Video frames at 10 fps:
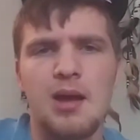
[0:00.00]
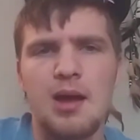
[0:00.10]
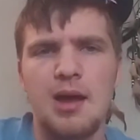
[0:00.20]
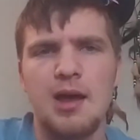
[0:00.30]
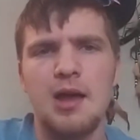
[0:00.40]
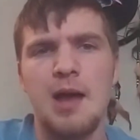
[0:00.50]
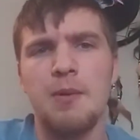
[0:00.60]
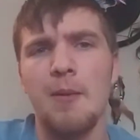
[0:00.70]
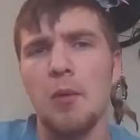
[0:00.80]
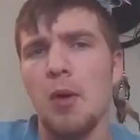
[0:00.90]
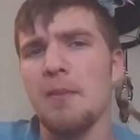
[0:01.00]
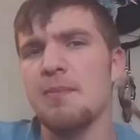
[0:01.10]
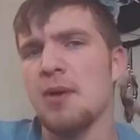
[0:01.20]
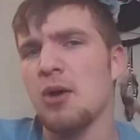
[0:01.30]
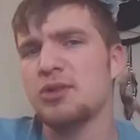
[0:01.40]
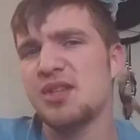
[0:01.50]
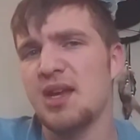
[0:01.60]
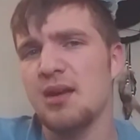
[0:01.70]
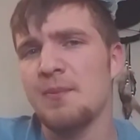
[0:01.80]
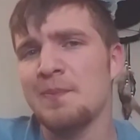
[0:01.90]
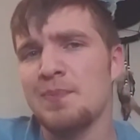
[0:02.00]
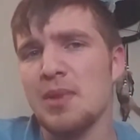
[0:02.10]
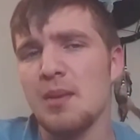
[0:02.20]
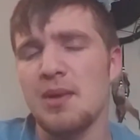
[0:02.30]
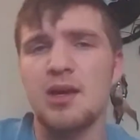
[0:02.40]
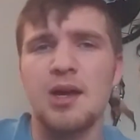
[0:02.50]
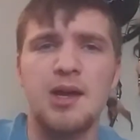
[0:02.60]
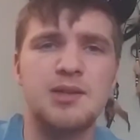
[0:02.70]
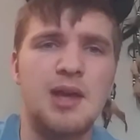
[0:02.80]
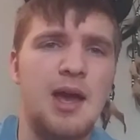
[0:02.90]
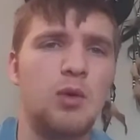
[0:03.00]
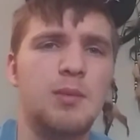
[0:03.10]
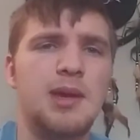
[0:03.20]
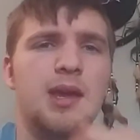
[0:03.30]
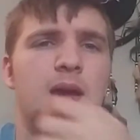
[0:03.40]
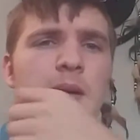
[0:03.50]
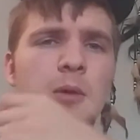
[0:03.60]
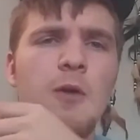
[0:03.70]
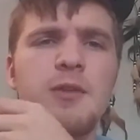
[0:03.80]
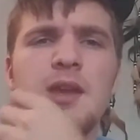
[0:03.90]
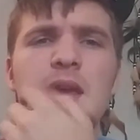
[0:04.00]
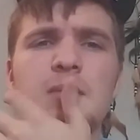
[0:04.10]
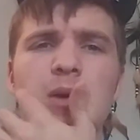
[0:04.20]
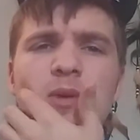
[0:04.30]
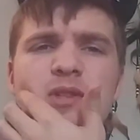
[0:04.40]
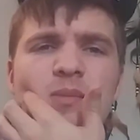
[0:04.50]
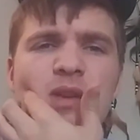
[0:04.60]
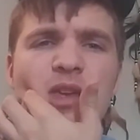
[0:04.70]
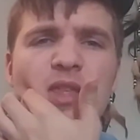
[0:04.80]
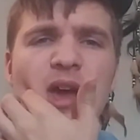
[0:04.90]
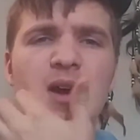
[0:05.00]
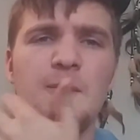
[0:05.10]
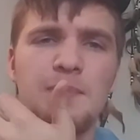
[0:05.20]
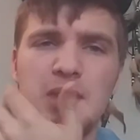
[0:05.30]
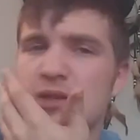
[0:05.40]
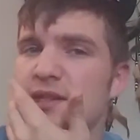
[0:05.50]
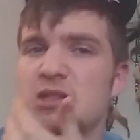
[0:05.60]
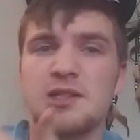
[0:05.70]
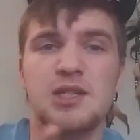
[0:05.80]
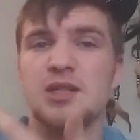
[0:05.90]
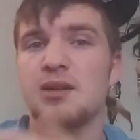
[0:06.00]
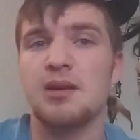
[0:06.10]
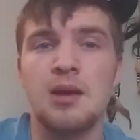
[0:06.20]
I probably won't be posting because I'm hopefully getting my wisdom teeth out because it's just,